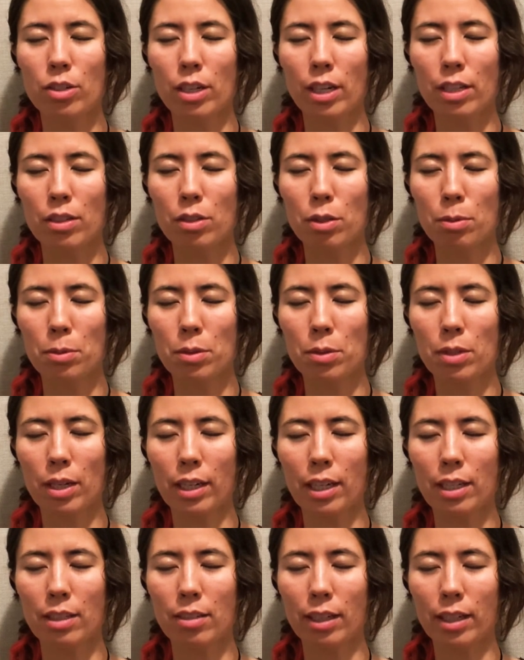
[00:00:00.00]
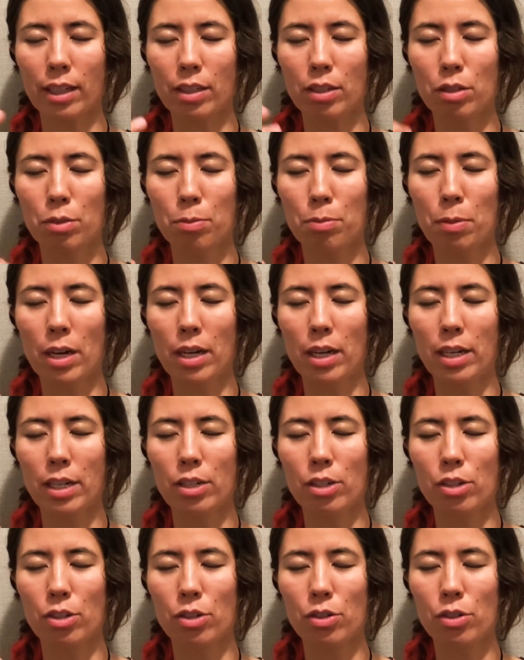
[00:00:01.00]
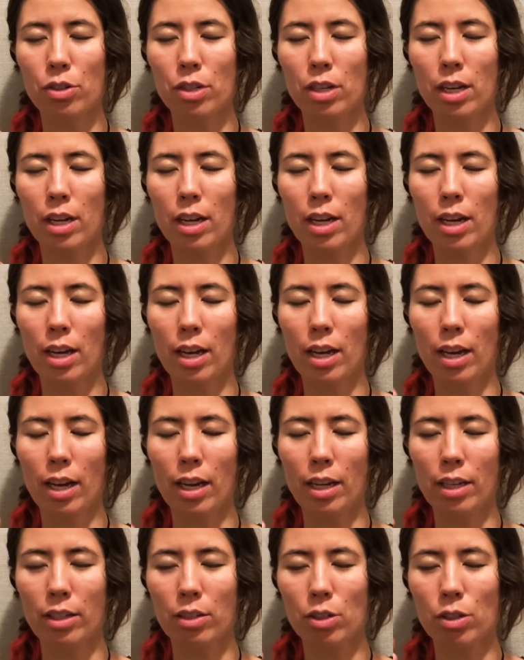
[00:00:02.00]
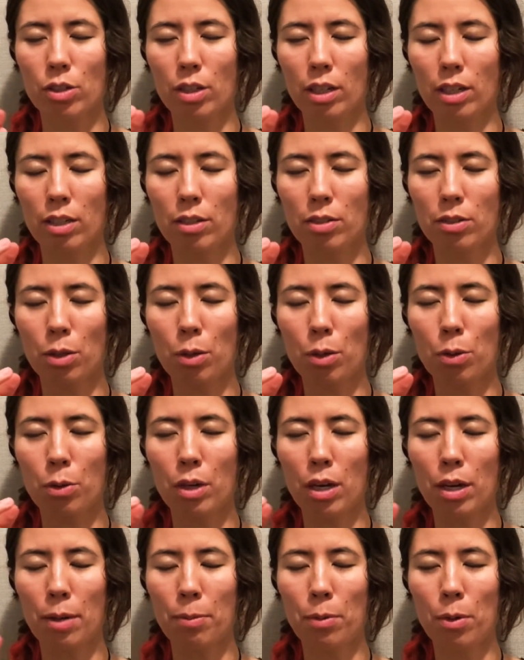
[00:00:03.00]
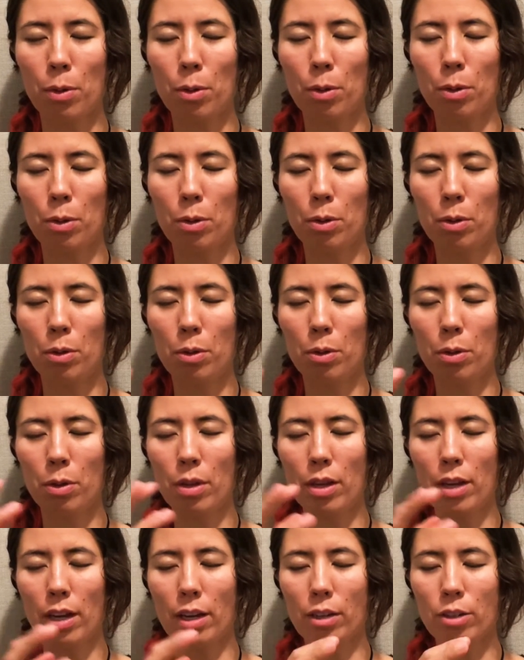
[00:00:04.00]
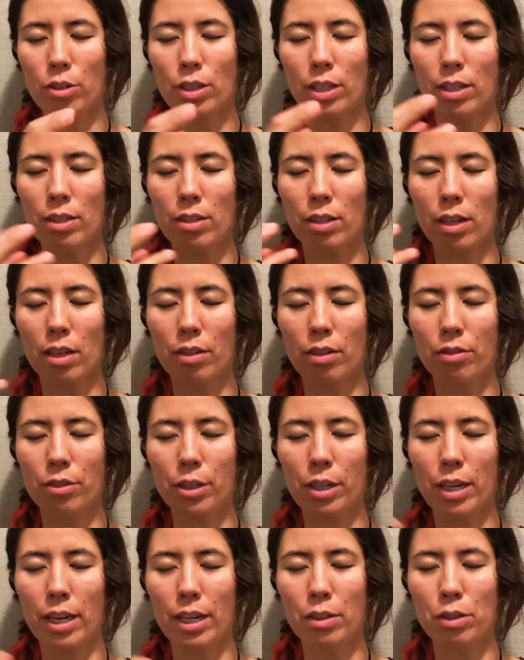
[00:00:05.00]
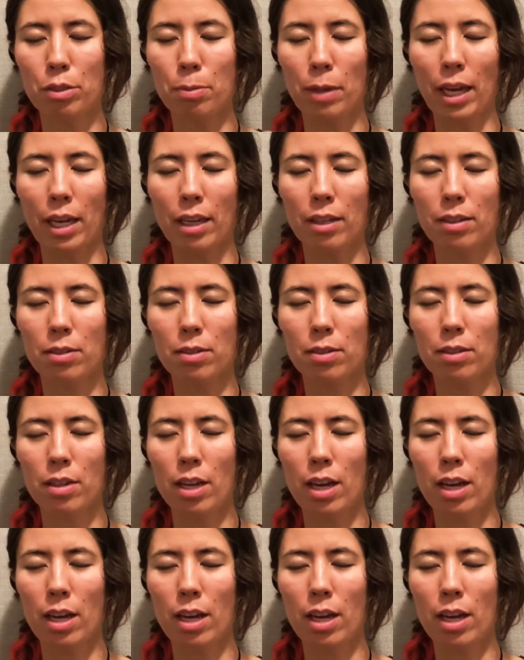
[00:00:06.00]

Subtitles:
It's almost like it's like a sponge, and it's just going to soak up all the energy in the center of your head space.